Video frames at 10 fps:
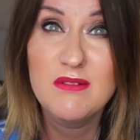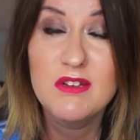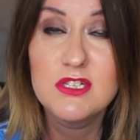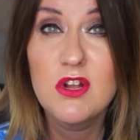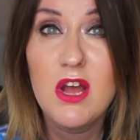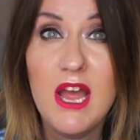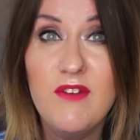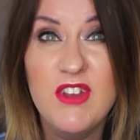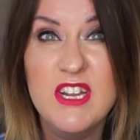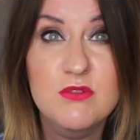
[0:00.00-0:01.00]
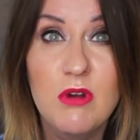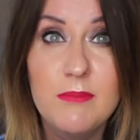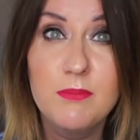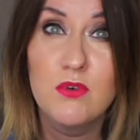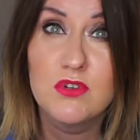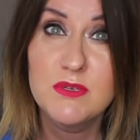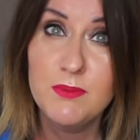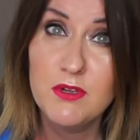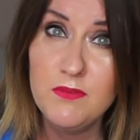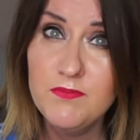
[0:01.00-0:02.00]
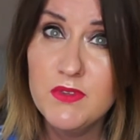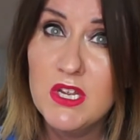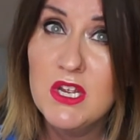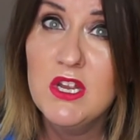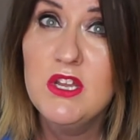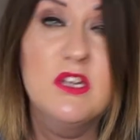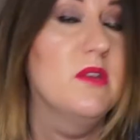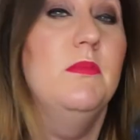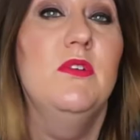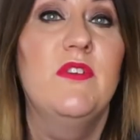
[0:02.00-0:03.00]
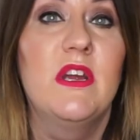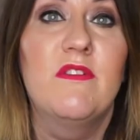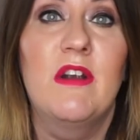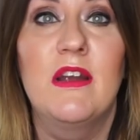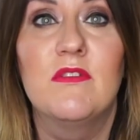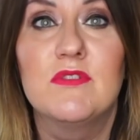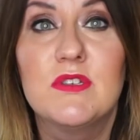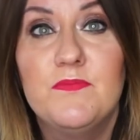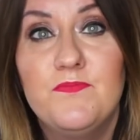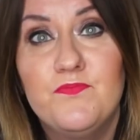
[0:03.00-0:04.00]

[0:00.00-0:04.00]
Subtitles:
It's not heavy, it's quite portable. You can move it around.